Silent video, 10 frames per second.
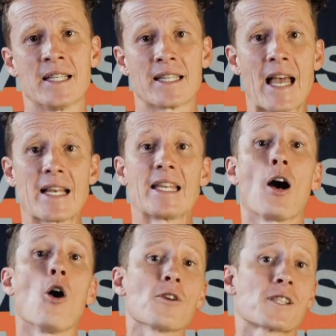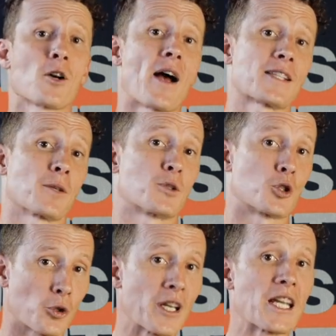Yet he also has a
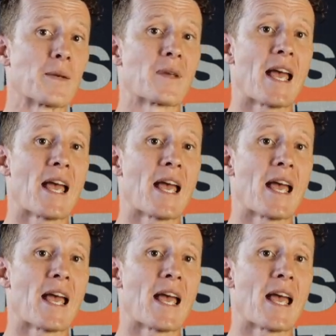dream,